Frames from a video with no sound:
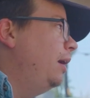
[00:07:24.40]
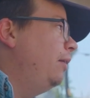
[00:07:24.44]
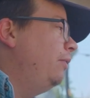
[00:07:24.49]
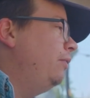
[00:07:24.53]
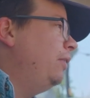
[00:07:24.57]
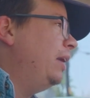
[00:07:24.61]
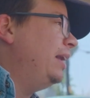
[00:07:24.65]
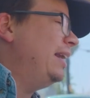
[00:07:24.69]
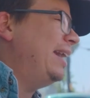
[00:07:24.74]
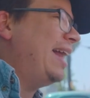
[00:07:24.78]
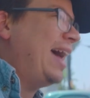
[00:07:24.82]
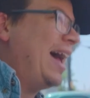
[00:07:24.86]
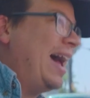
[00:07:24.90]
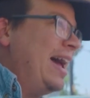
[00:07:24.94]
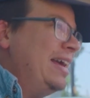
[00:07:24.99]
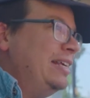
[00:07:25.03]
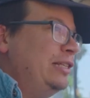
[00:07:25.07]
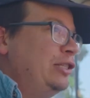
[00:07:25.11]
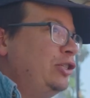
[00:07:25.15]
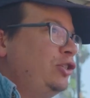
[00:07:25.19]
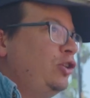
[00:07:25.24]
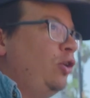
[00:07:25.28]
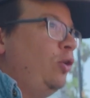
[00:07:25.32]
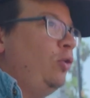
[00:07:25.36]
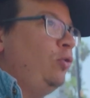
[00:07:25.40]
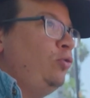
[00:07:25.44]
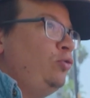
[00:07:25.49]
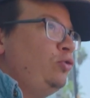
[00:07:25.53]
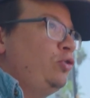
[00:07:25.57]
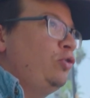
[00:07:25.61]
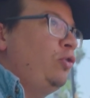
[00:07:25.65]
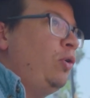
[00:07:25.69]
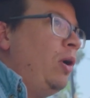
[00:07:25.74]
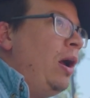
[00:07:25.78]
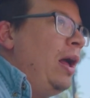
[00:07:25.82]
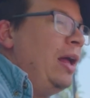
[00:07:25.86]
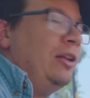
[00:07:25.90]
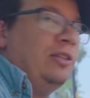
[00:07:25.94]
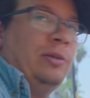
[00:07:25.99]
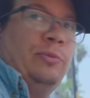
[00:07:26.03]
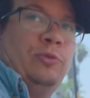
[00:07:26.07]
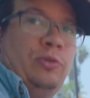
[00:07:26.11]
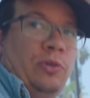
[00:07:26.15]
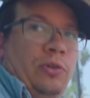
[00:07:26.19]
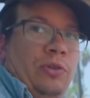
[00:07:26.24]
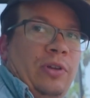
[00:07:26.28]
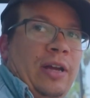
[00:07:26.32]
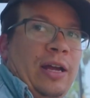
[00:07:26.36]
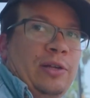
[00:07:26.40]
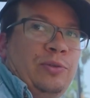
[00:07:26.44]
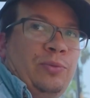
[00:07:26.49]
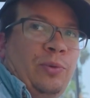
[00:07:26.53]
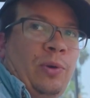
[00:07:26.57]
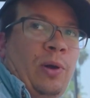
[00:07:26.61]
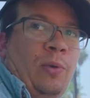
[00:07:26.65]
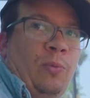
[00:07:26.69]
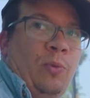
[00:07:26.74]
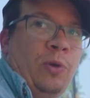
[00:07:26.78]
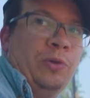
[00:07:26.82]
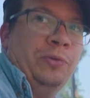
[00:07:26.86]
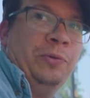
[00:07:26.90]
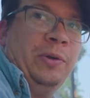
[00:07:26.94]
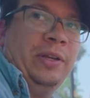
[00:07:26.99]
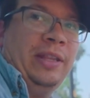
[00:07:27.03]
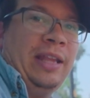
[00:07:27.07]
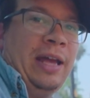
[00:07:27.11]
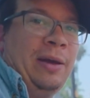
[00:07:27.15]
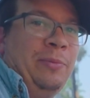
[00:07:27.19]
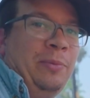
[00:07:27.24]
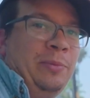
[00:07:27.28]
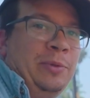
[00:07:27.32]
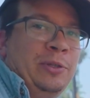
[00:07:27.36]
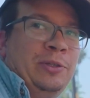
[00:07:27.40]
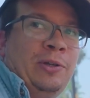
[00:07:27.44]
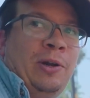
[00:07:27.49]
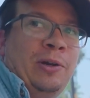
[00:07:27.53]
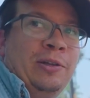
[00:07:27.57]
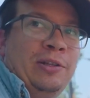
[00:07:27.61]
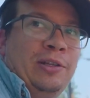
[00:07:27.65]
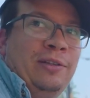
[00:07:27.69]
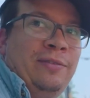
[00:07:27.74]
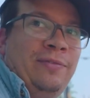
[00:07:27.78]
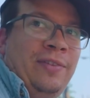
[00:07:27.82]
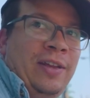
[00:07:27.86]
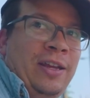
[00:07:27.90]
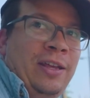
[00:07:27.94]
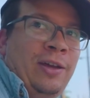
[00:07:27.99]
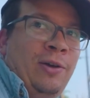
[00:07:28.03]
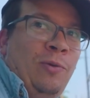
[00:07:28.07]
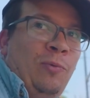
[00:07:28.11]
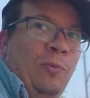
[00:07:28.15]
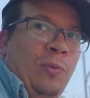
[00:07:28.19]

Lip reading: We've got an ice cold crotch. I'm sure you guys were all wondering that when we started this video.